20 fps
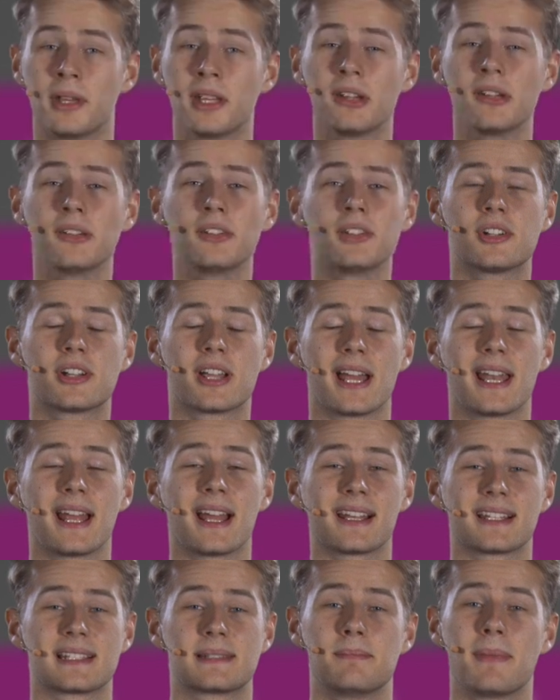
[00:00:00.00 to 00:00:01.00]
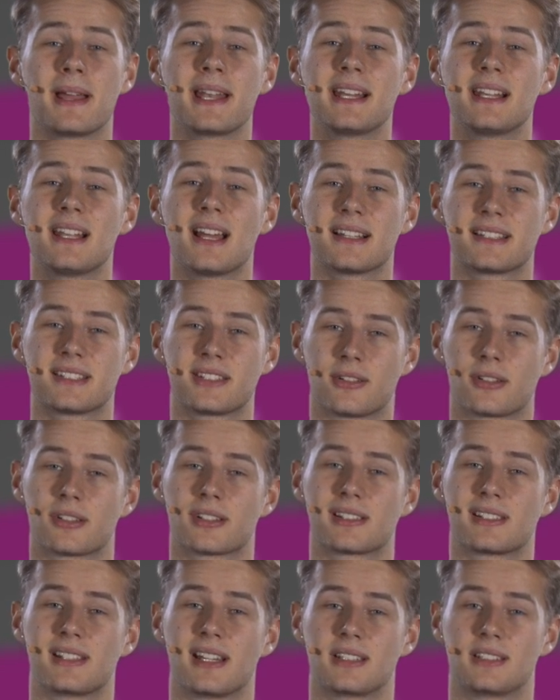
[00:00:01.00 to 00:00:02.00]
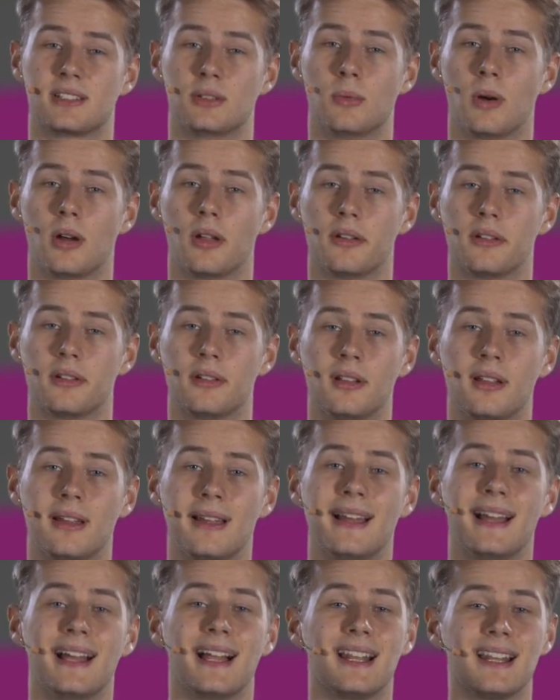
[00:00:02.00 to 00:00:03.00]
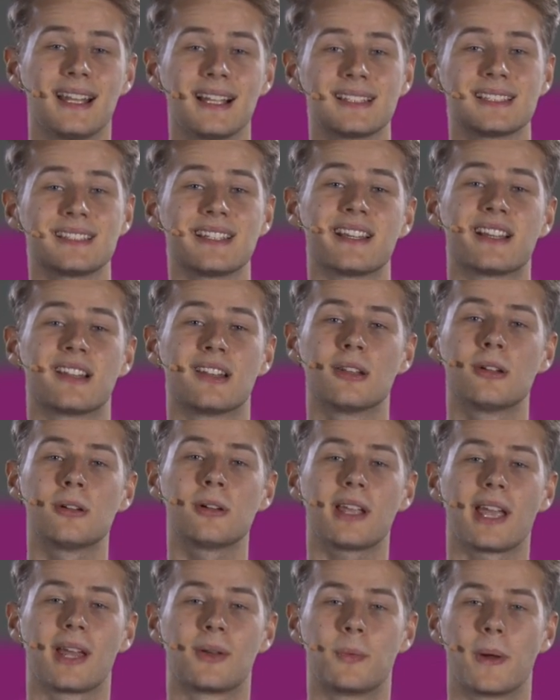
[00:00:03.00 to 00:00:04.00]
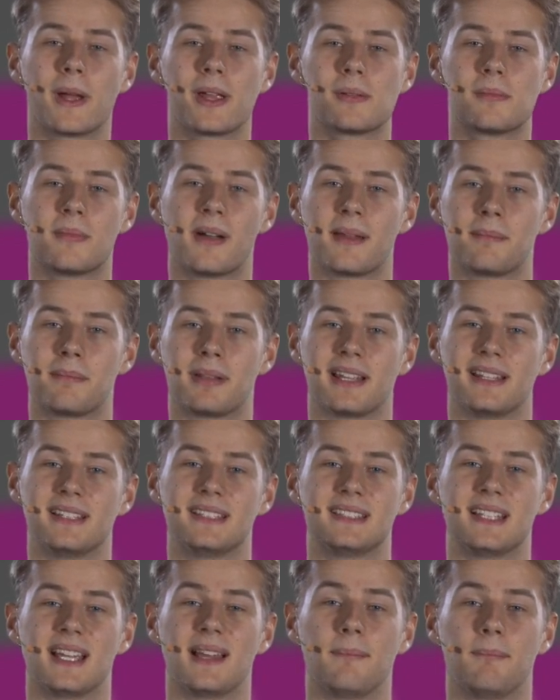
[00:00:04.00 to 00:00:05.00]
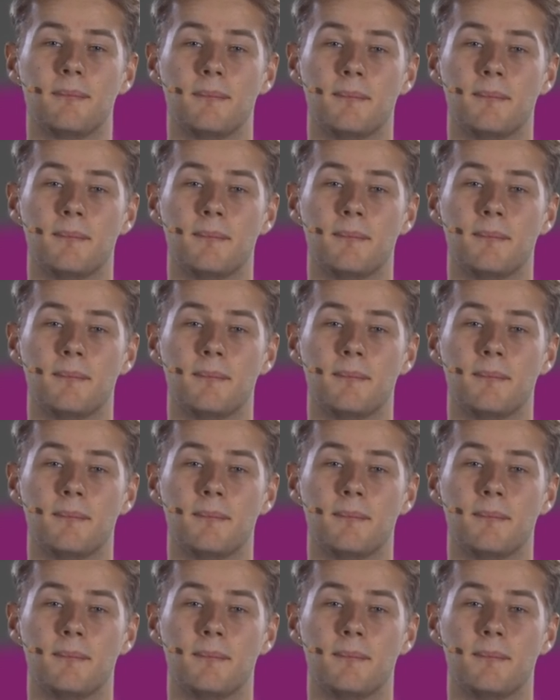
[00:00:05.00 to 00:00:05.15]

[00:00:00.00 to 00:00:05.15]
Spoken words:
here you can add as many light sources as you want. Let's take a look at where you might place them.